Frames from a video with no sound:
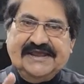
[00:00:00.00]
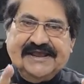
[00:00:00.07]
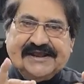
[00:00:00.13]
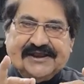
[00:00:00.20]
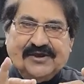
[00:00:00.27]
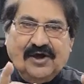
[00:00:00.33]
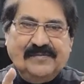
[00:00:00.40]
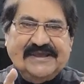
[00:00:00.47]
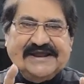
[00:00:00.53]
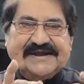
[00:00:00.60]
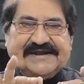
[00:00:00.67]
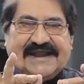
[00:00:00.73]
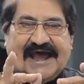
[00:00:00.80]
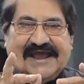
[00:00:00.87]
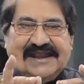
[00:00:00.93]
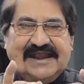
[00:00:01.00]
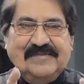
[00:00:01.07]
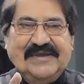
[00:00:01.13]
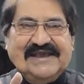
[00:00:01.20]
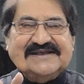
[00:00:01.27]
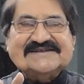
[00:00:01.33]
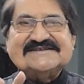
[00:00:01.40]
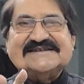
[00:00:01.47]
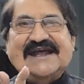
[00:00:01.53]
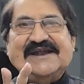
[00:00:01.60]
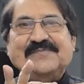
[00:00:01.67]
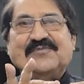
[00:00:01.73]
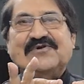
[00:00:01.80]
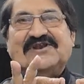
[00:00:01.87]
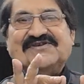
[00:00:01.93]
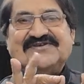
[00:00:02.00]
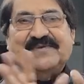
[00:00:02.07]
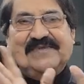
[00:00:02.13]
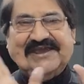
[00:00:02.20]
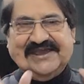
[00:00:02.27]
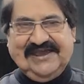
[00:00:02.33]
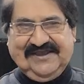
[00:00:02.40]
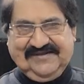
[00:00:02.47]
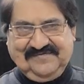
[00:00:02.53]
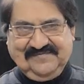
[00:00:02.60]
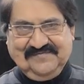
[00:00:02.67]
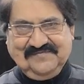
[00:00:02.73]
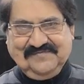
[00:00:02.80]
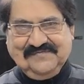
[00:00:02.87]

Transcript: economic dynamics and policy making.